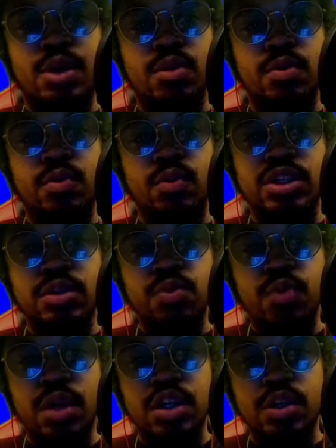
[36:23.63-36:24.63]
what you
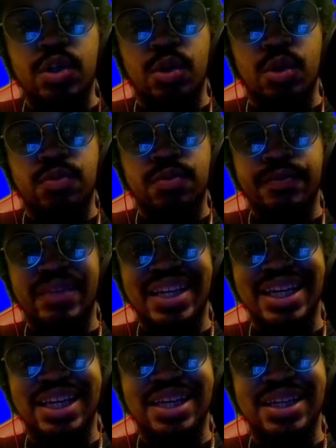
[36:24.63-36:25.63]
want to do
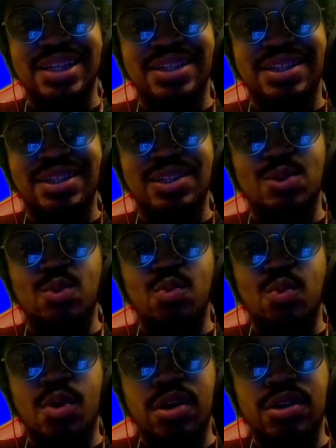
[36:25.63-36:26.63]
is you
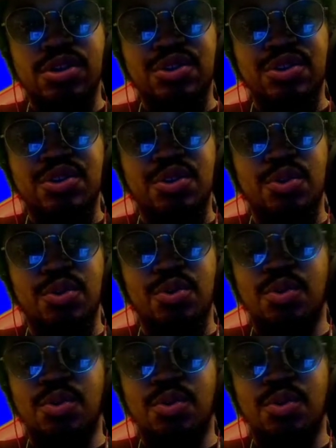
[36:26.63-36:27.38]
want to.